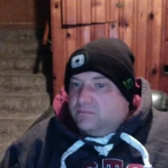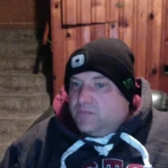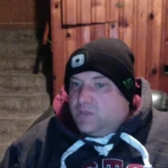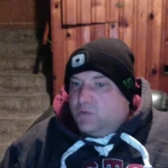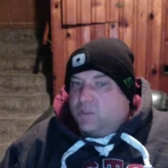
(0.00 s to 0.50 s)

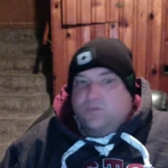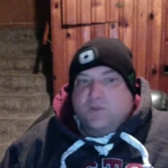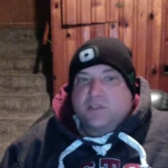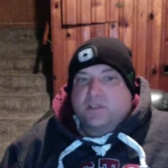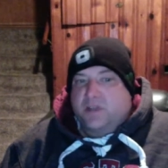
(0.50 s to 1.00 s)
What's
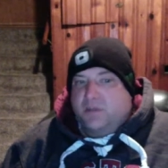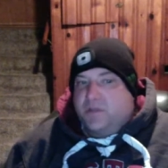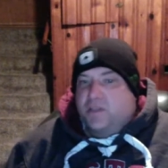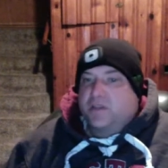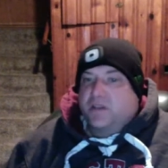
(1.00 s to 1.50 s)
the
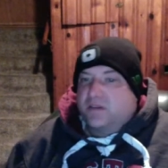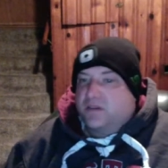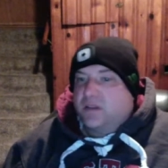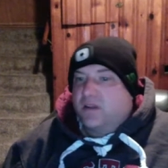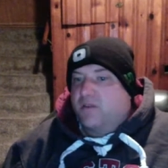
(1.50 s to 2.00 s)
temperature
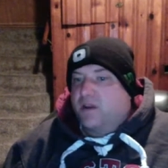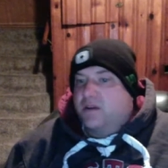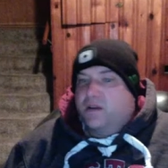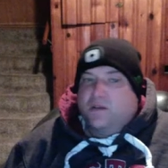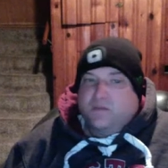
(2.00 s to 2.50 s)
that there right
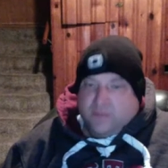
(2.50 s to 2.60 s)
now?